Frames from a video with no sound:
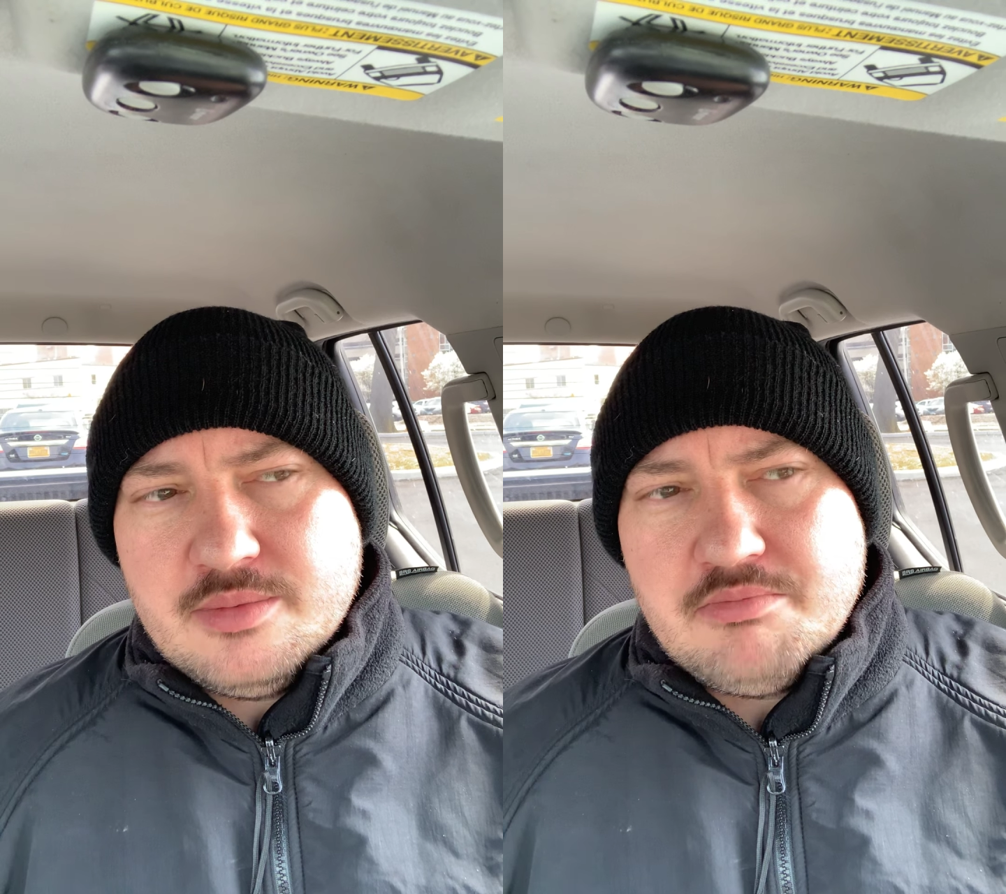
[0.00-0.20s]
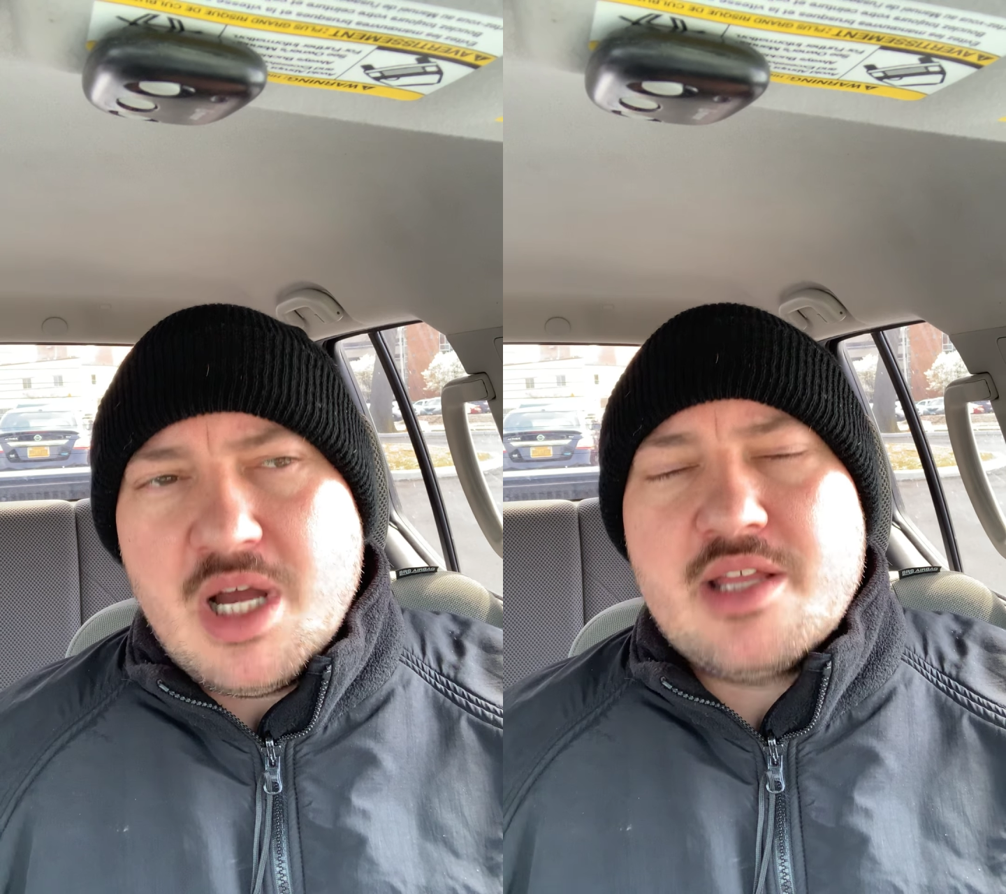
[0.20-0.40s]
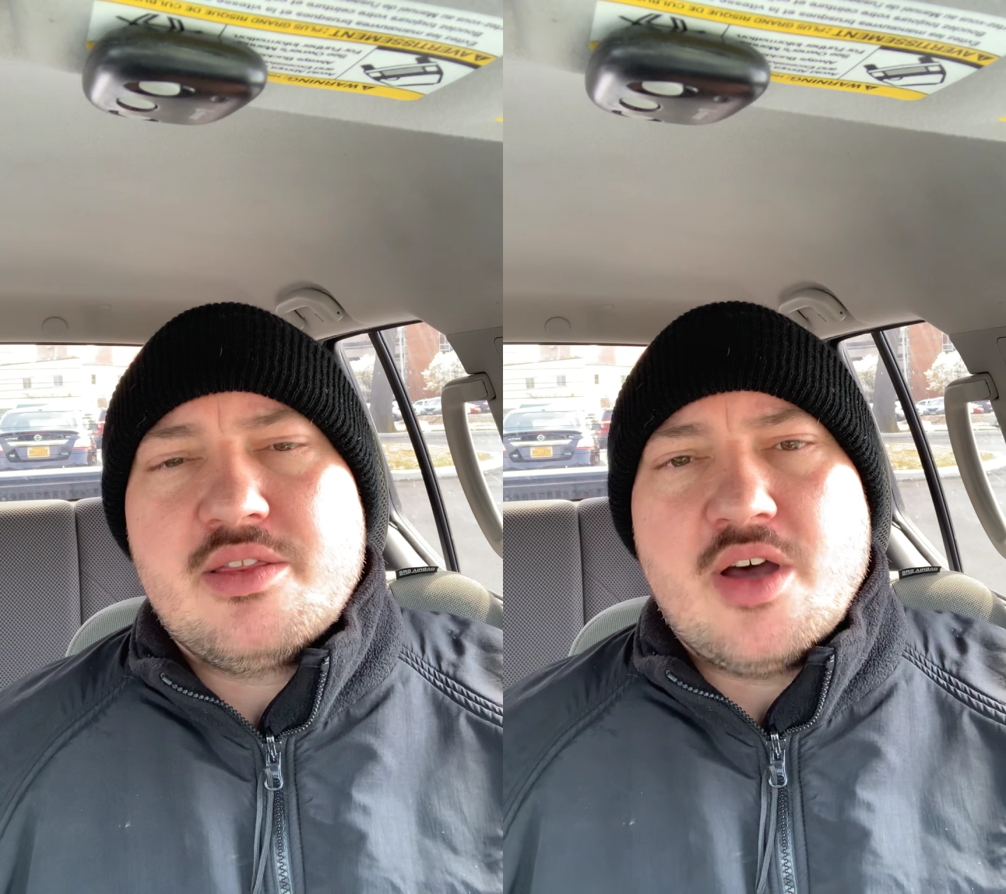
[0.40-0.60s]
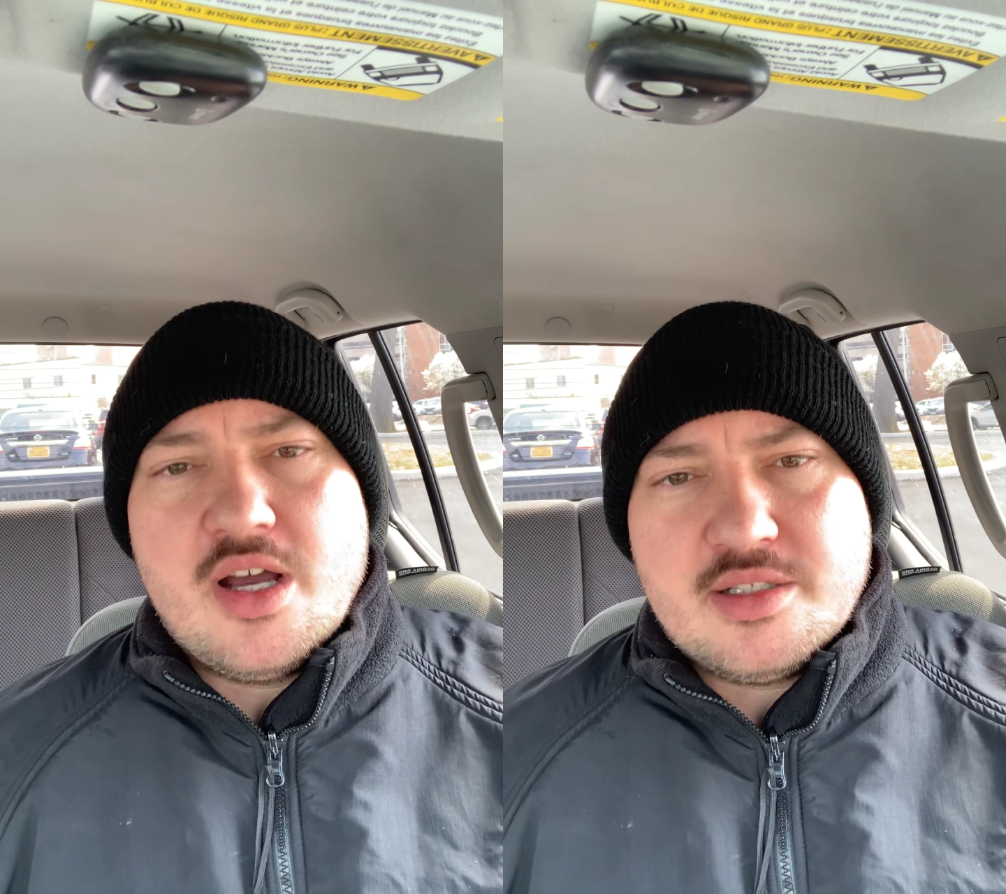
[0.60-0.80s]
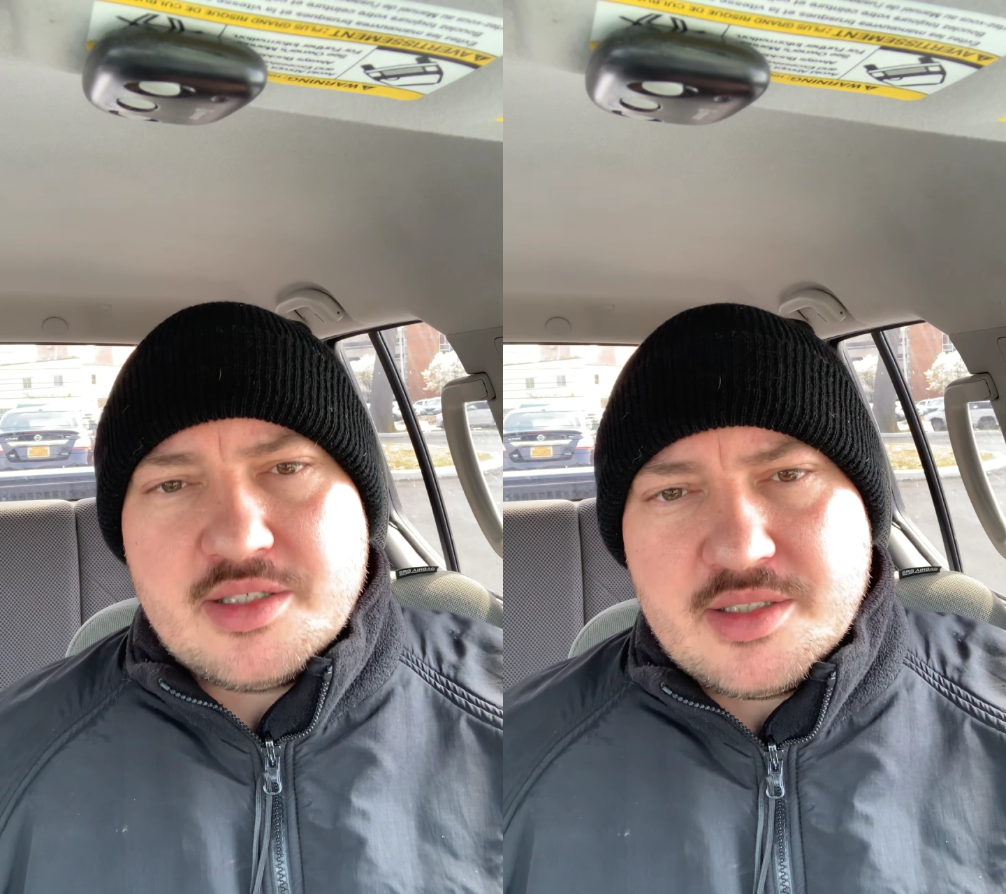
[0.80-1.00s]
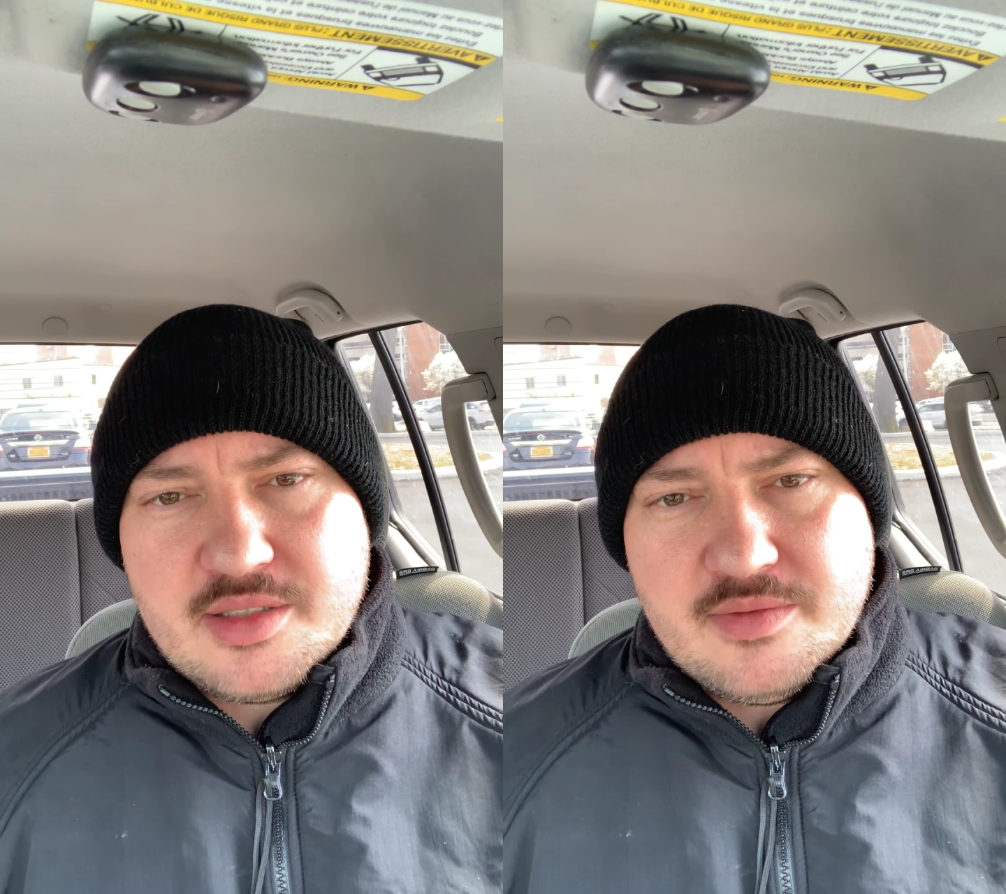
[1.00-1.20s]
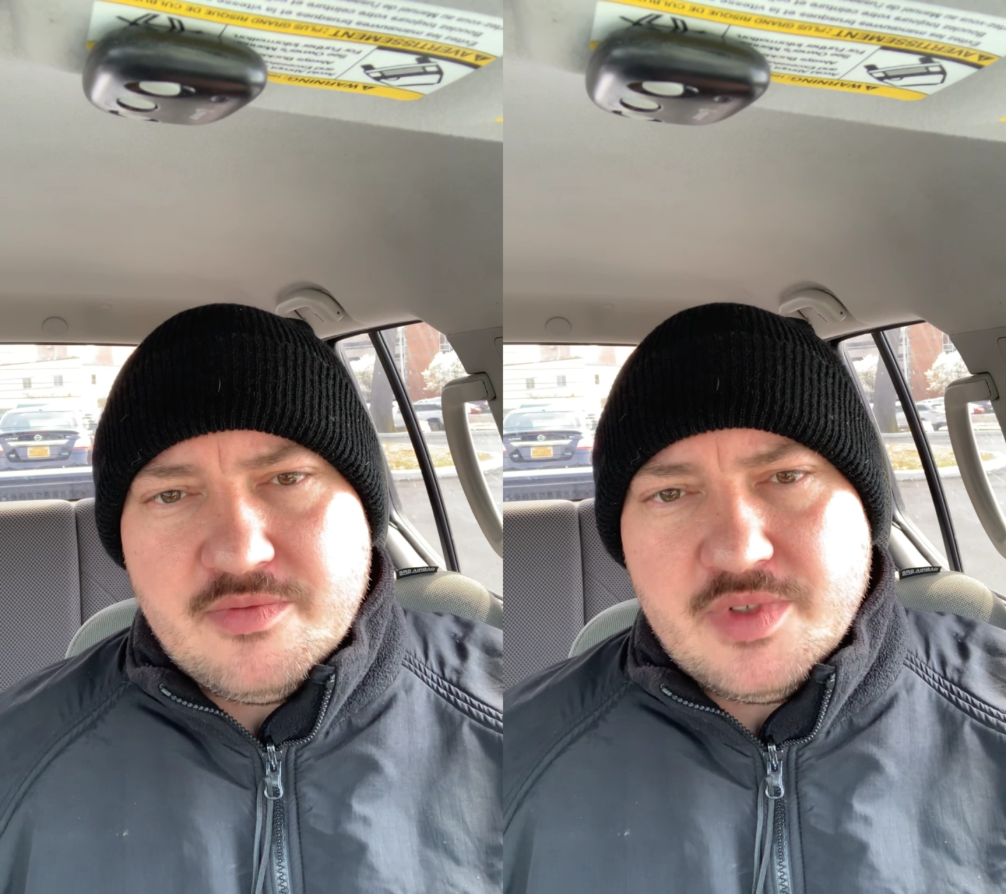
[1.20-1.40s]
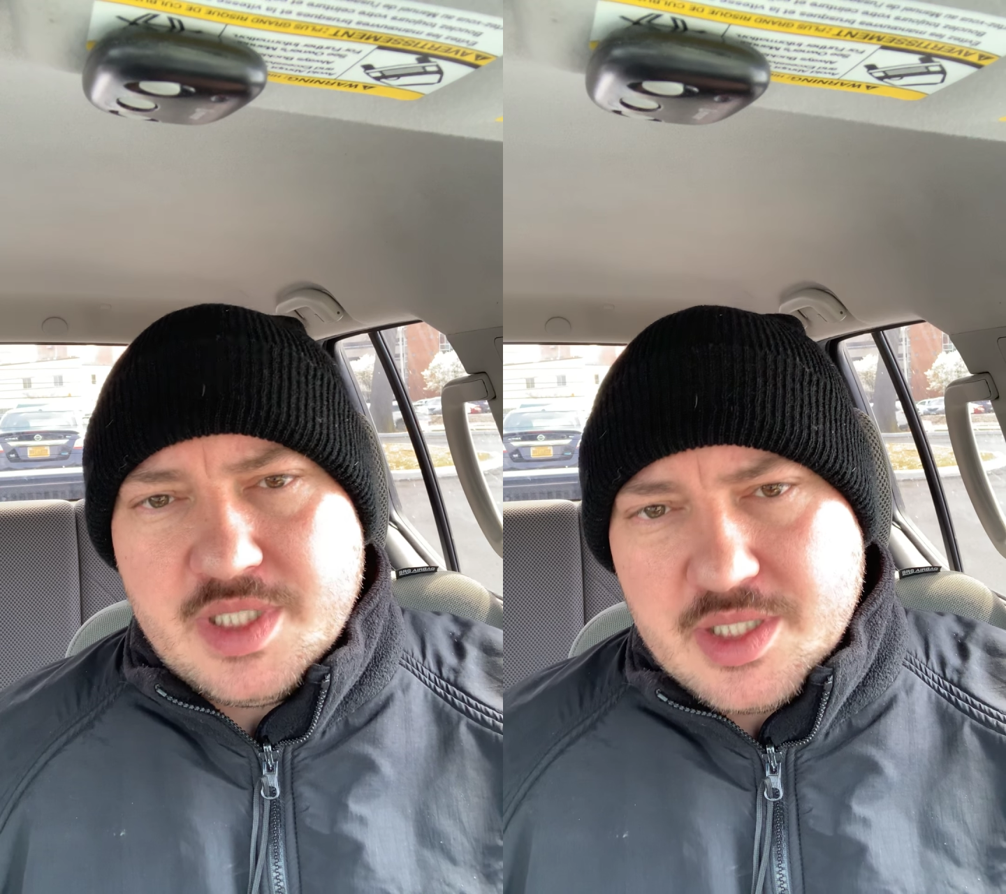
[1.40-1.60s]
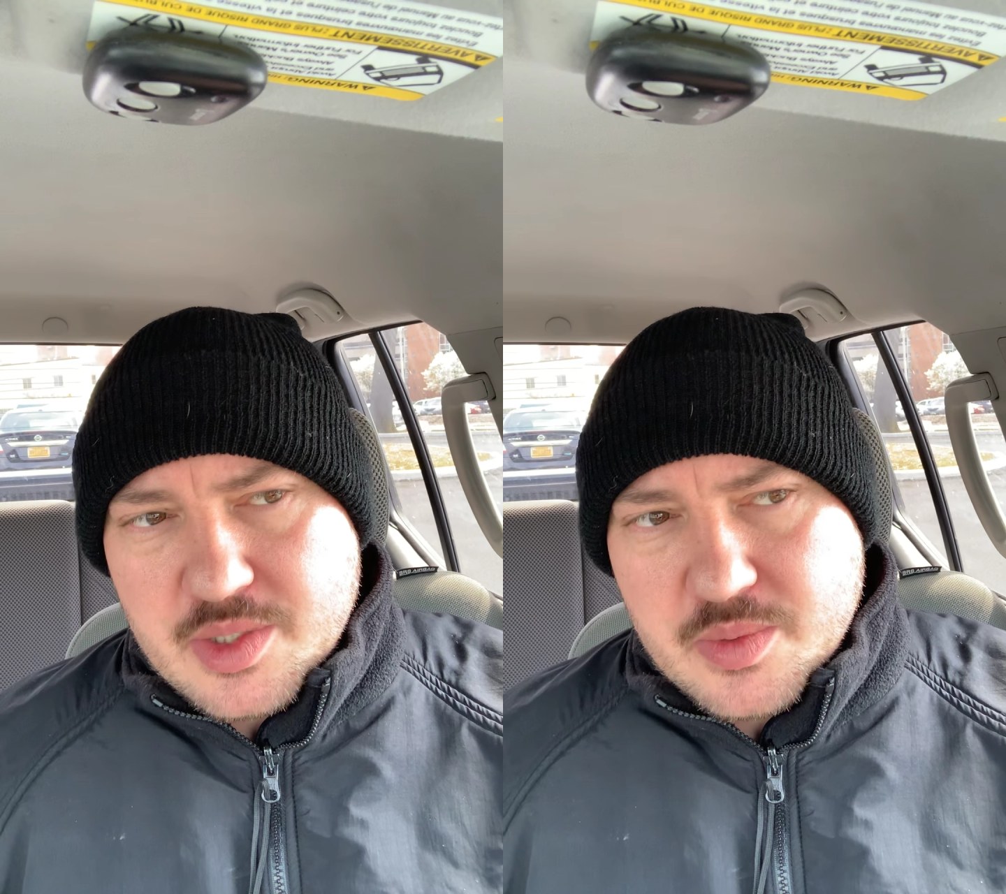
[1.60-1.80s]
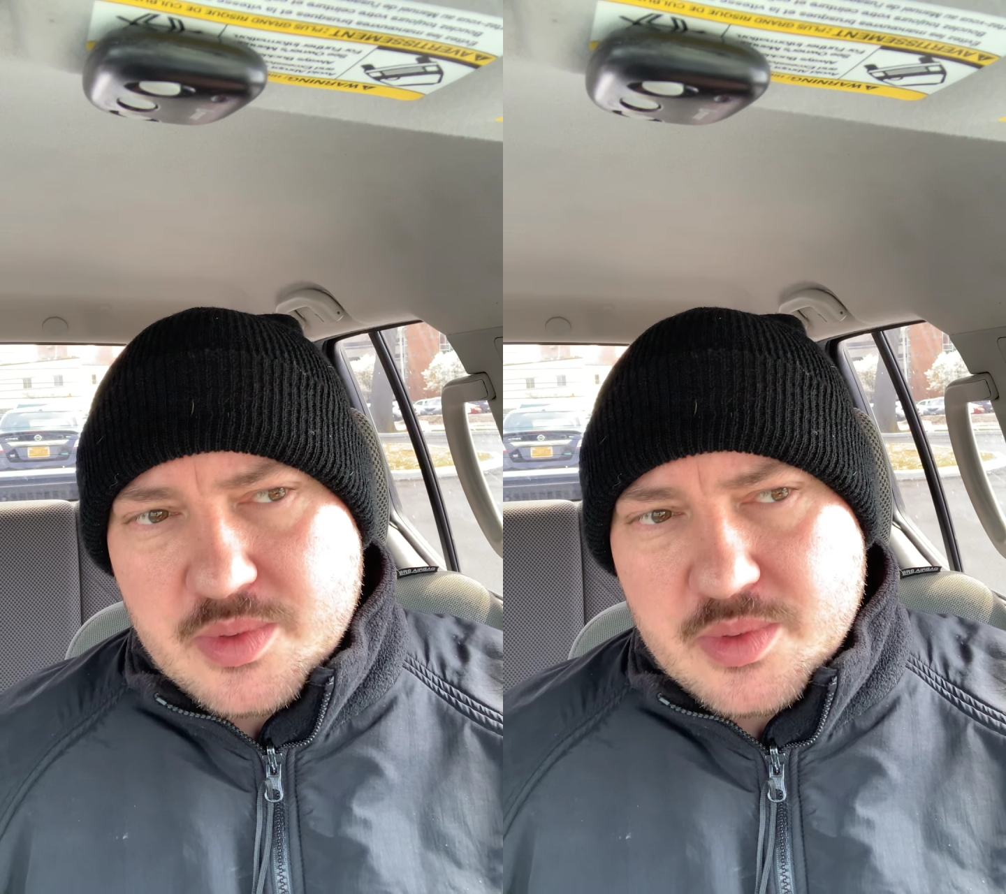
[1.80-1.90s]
My Thoughts video.